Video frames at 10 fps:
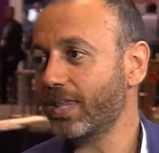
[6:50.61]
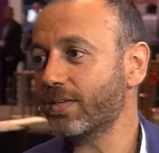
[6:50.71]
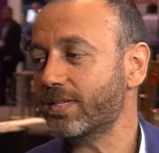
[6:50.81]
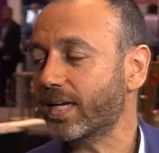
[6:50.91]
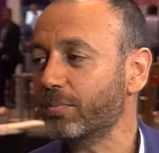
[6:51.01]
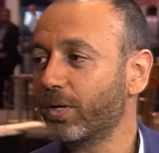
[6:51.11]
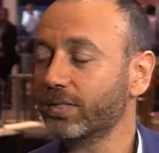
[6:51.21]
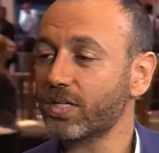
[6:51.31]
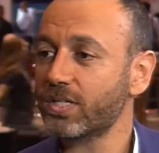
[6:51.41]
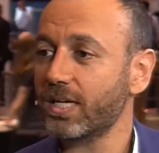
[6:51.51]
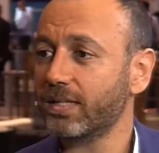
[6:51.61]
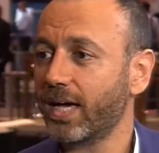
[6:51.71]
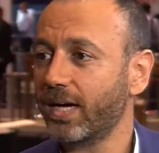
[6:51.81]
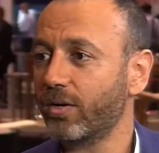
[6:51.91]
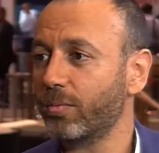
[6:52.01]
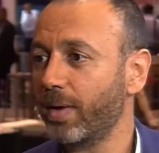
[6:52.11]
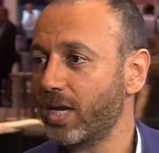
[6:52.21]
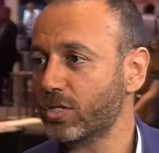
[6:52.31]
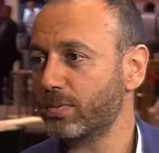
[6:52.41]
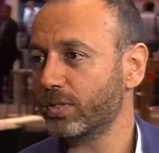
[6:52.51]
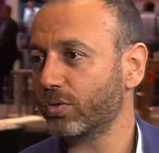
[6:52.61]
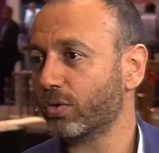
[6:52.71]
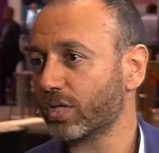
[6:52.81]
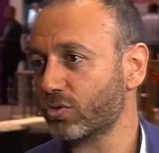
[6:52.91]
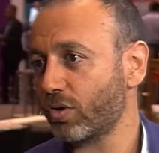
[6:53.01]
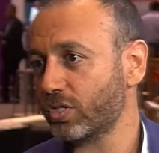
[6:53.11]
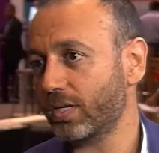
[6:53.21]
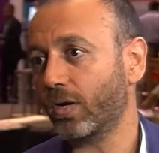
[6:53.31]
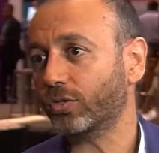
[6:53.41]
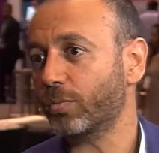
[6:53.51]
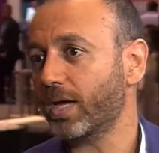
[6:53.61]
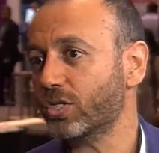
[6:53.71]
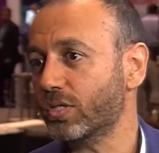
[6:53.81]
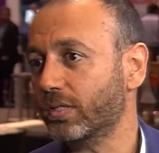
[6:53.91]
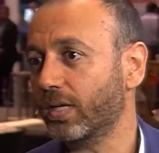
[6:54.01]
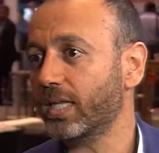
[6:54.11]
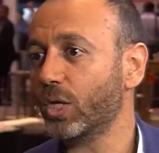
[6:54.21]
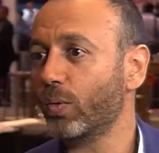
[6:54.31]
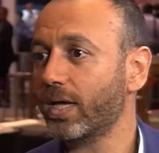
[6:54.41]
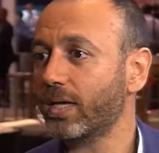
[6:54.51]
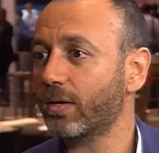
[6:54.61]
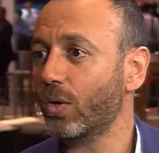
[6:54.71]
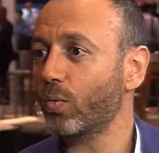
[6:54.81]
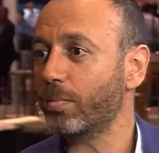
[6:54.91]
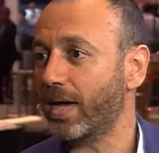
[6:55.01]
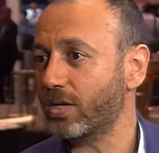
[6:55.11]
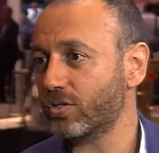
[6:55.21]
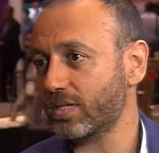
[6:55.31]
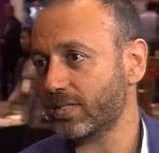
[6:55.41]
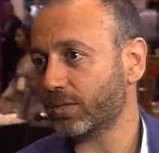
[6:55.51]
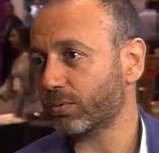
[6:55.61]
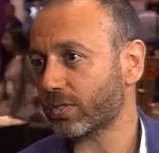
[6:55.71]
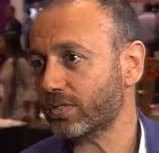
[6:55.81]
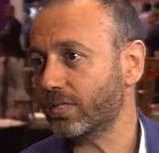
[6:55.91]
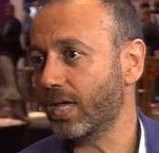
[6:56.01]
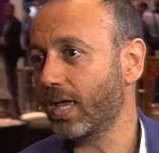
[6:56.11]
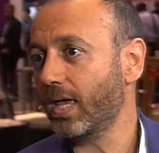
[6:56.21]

The second part is the entire management, orchestration, and automation in the way we manage these networks.